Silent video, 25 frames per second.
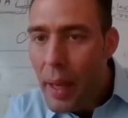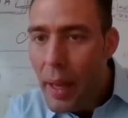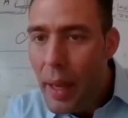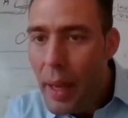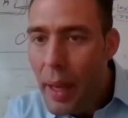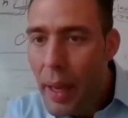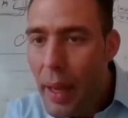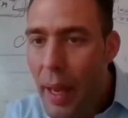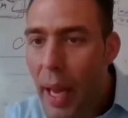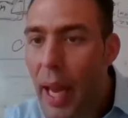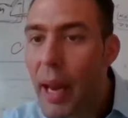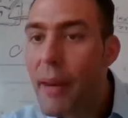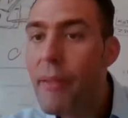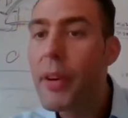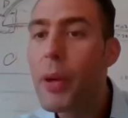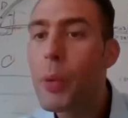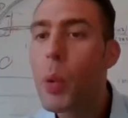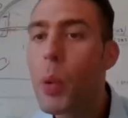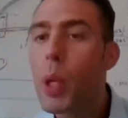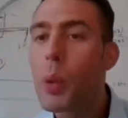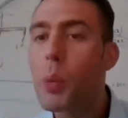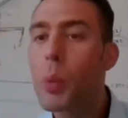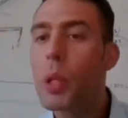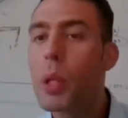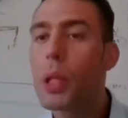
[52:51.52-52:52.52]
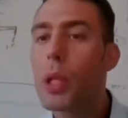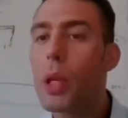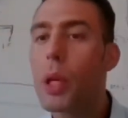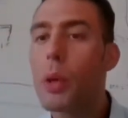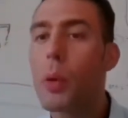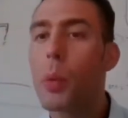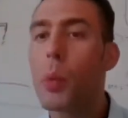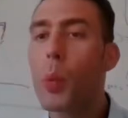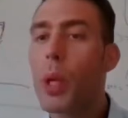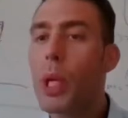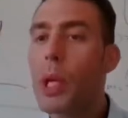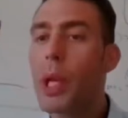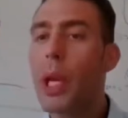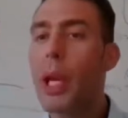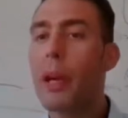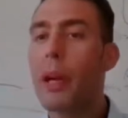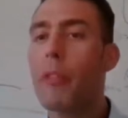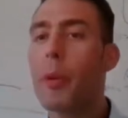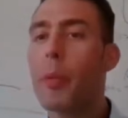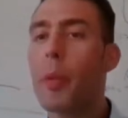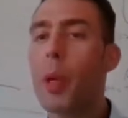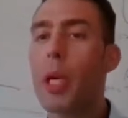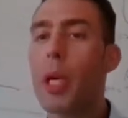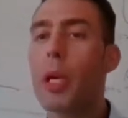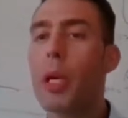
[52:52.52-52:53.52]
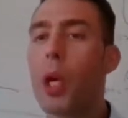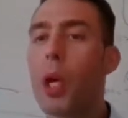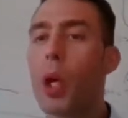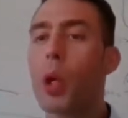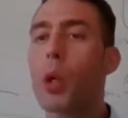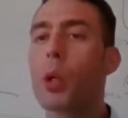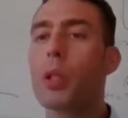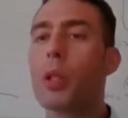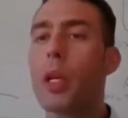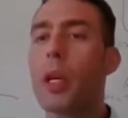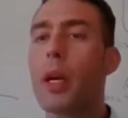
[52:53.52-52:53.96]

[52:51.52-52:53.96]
Will everyone know